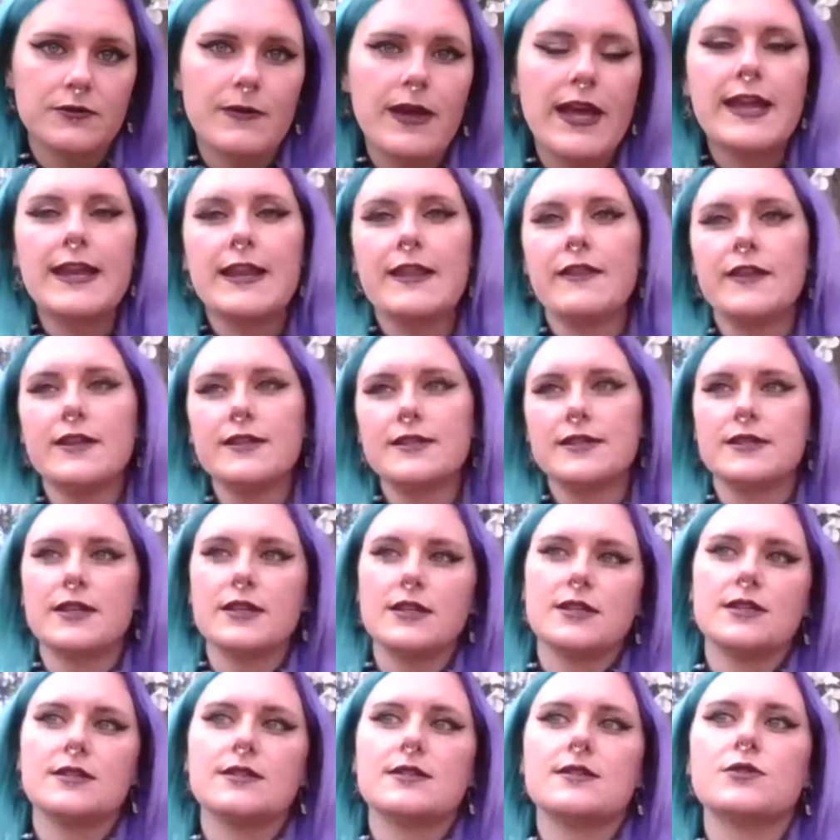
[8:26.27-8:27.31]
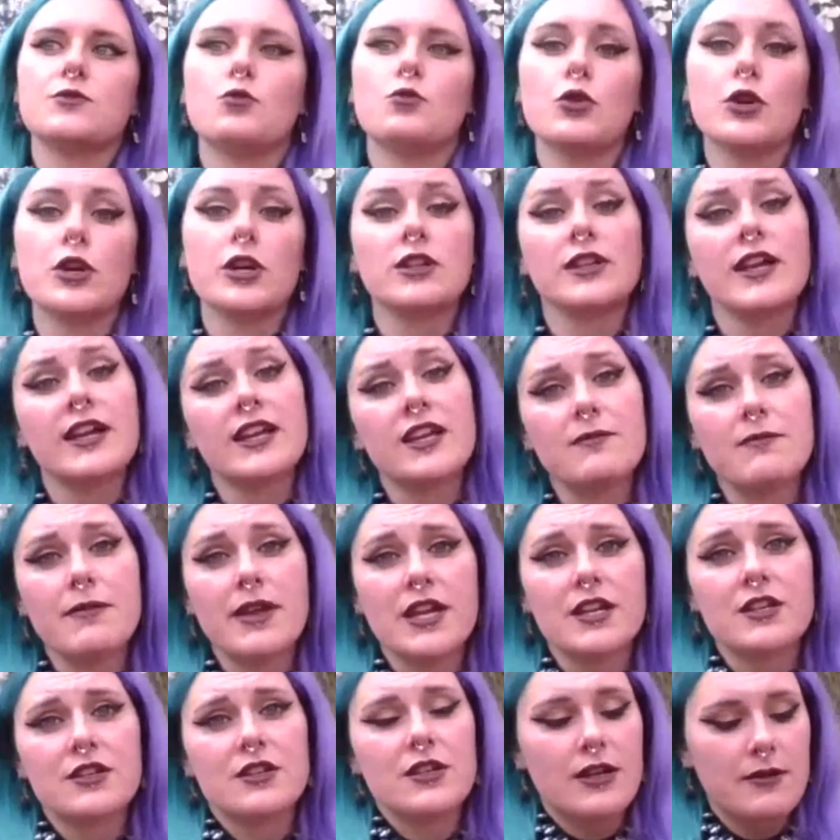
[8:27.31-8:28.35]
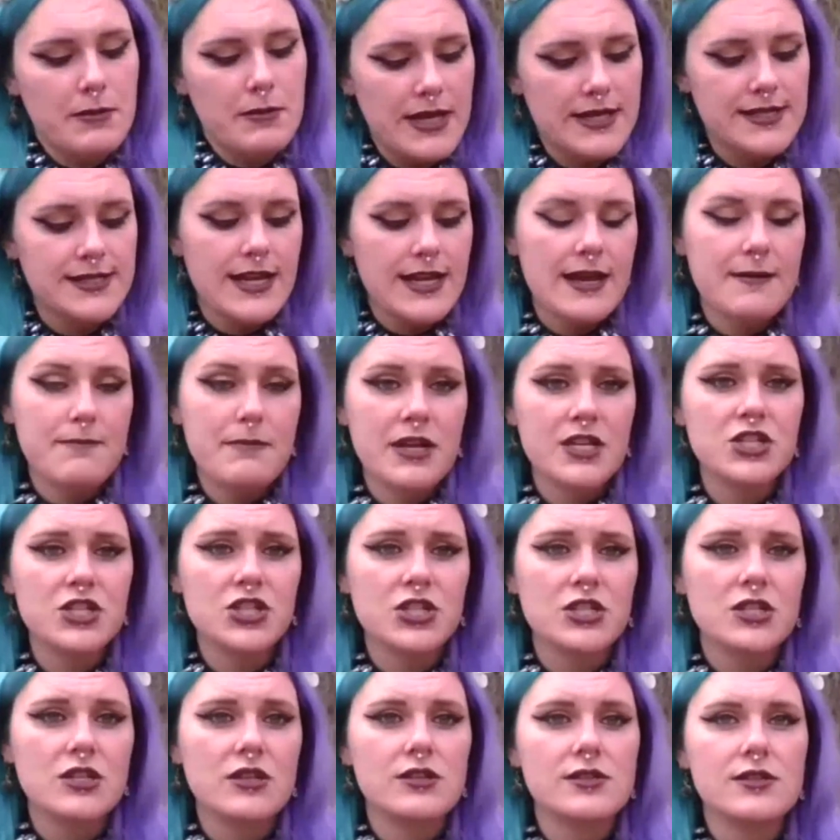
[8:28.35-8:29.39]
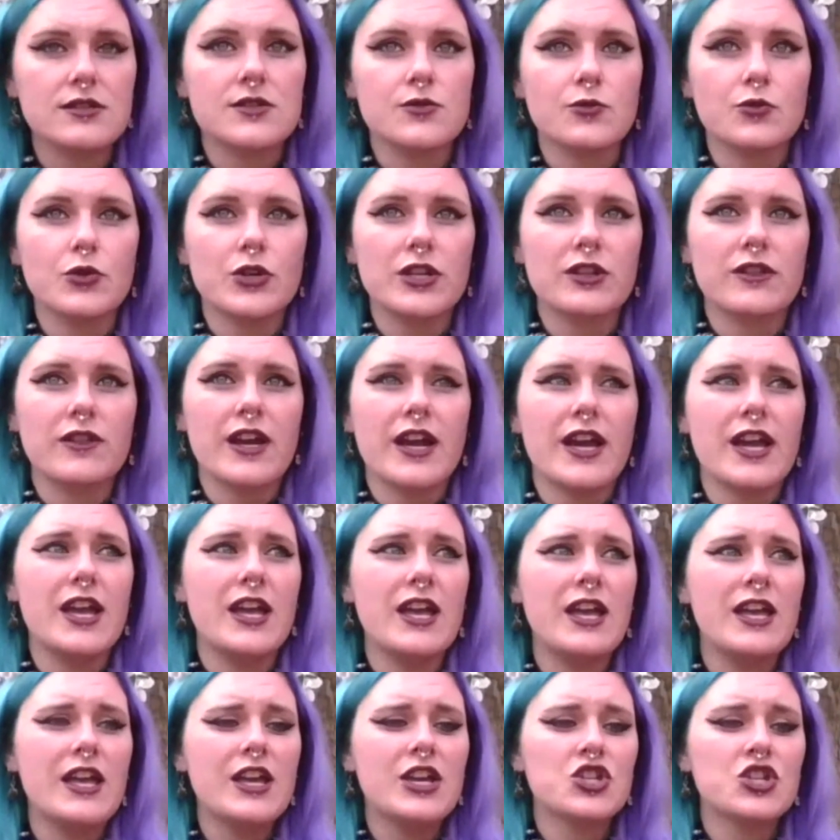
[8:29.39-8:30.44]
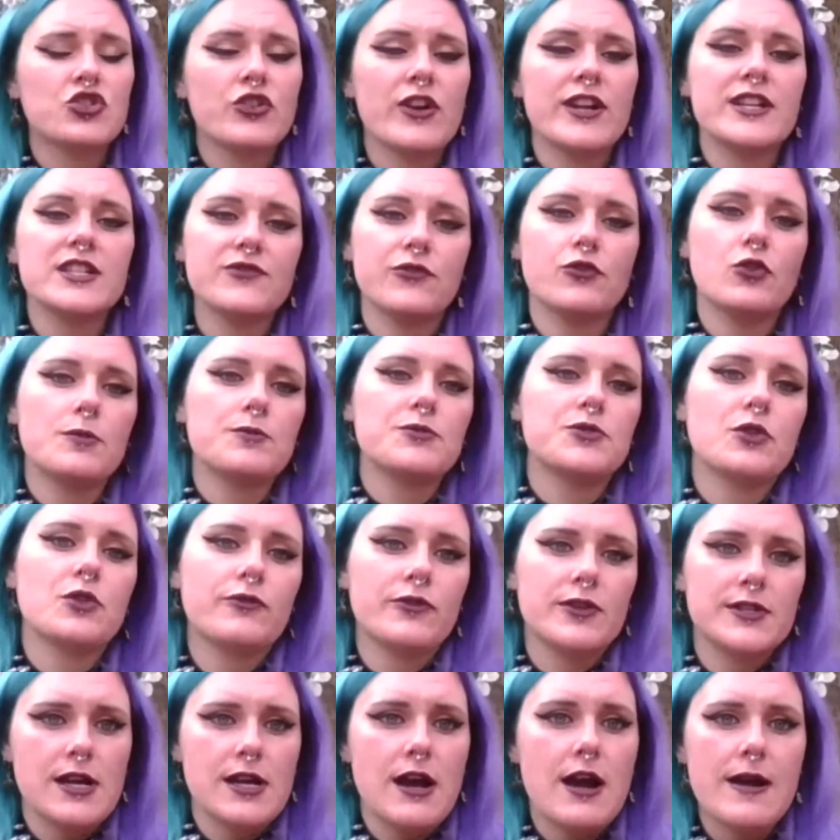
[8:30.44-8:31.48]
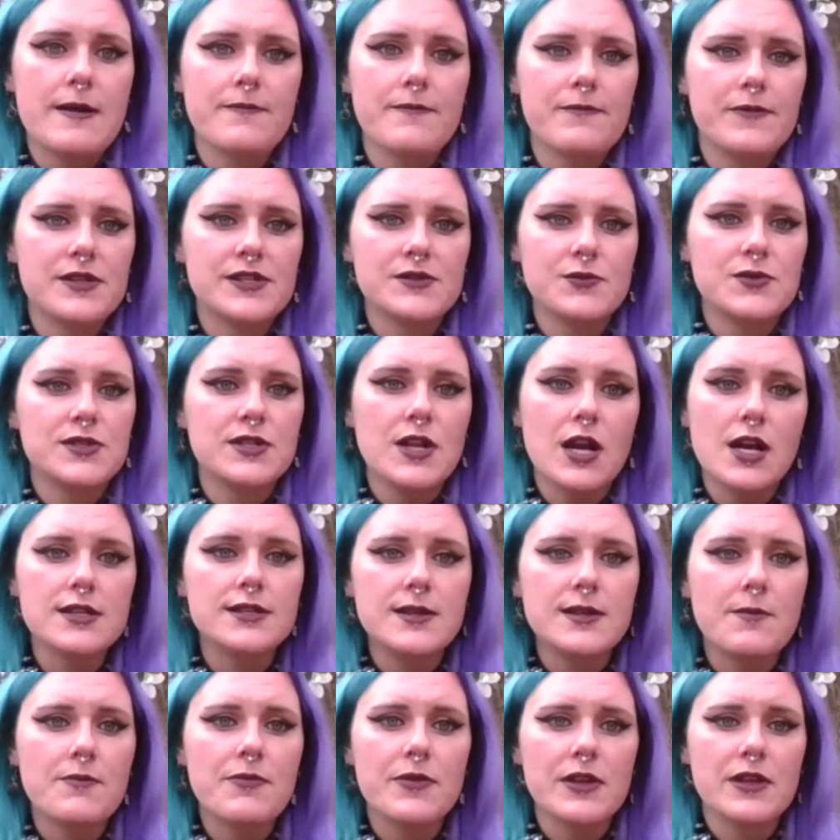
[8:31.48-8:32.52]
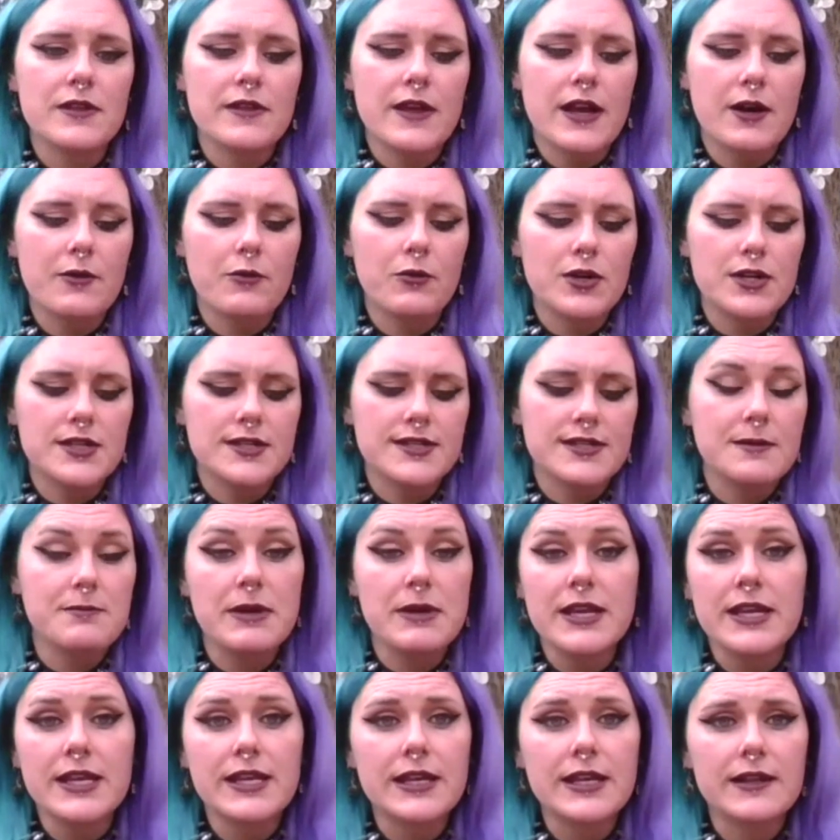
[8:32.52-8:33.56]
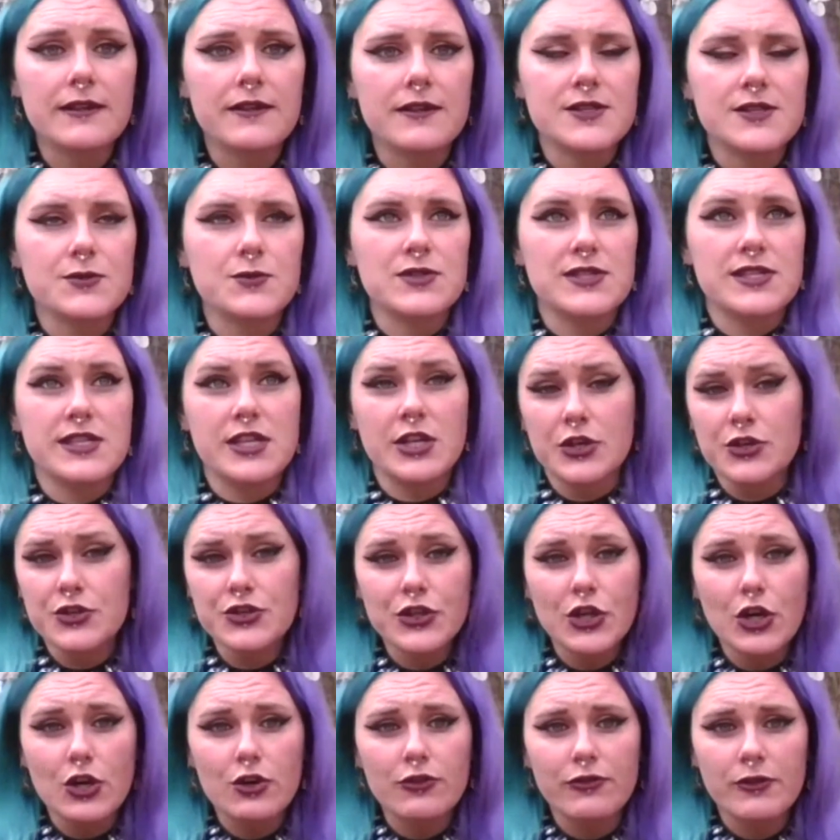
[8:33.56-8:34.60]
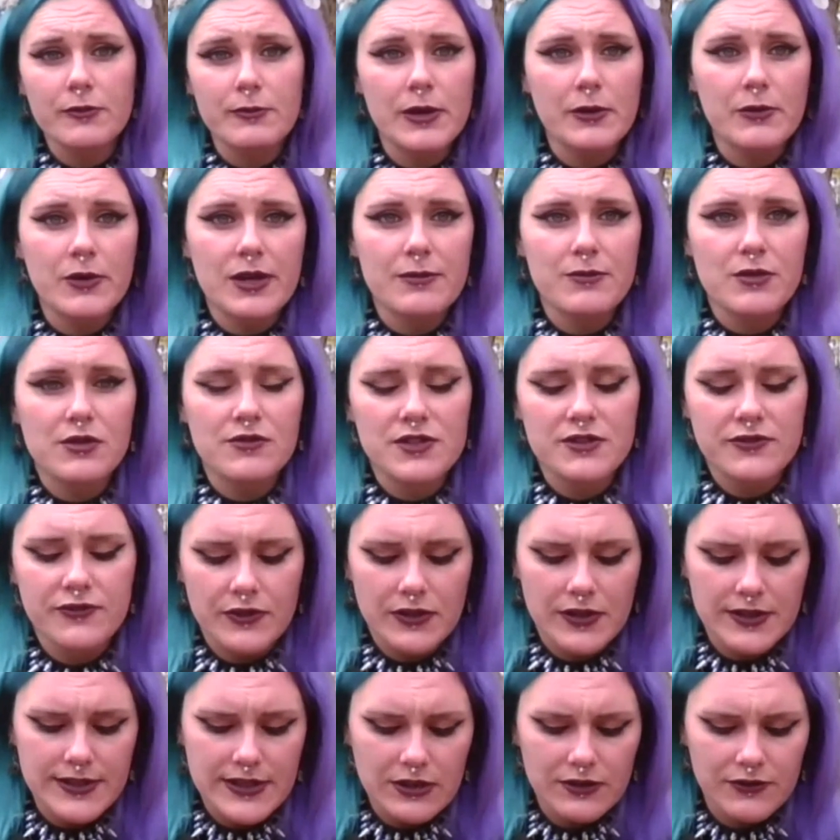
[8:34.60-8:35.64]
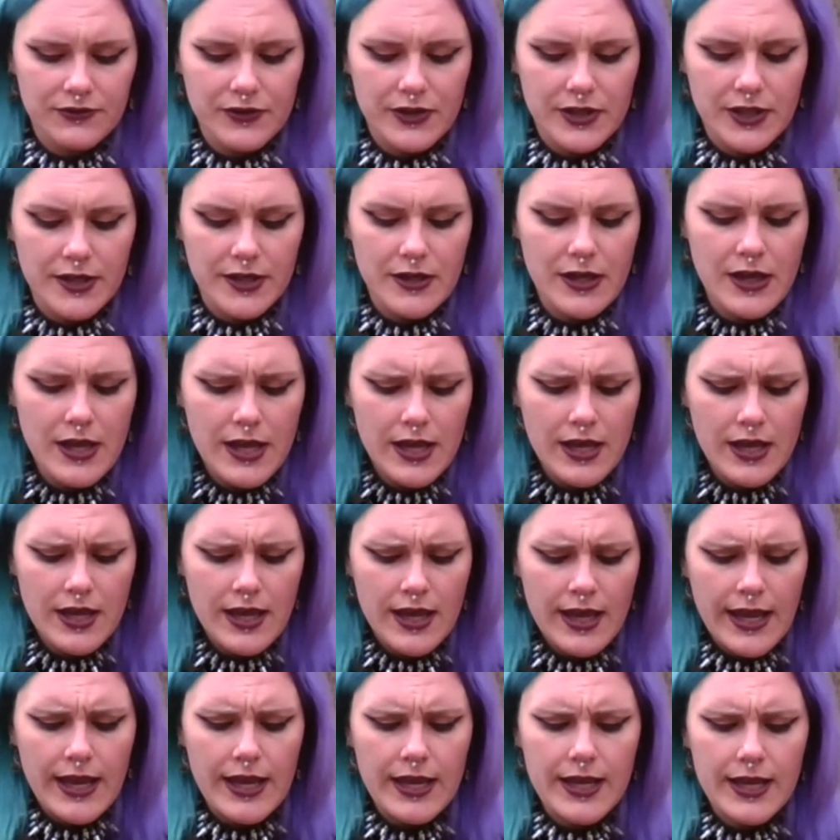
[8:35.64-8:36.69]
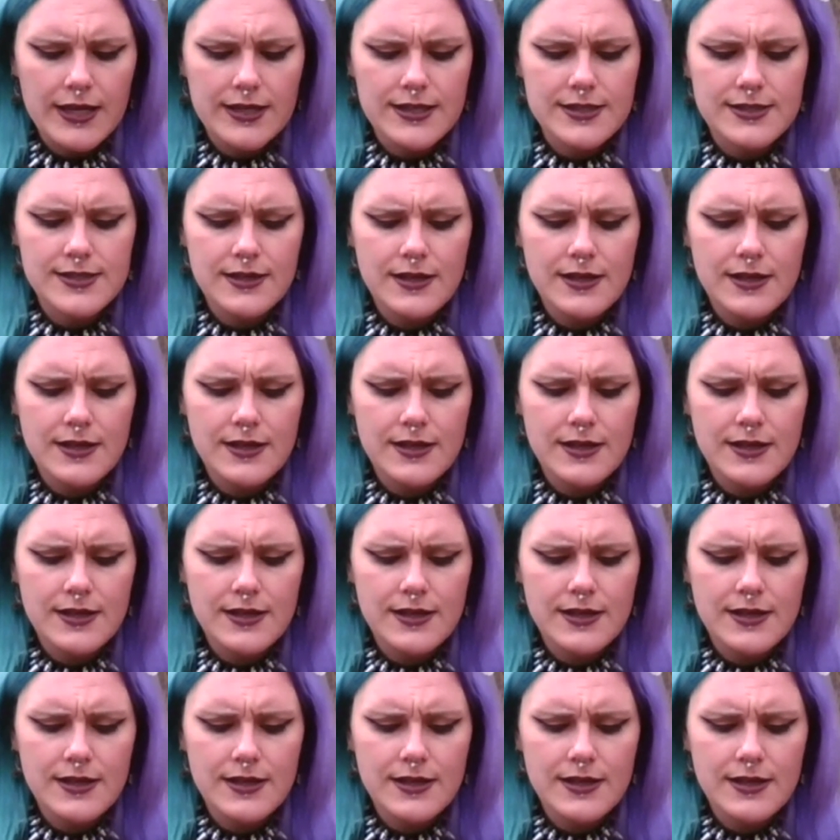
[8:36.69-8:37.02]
And this is work, like Amanda had mentioned, this is work that transforms over time. This was not something that was immediate. This was years ago for me when I moved to Philadelphia. And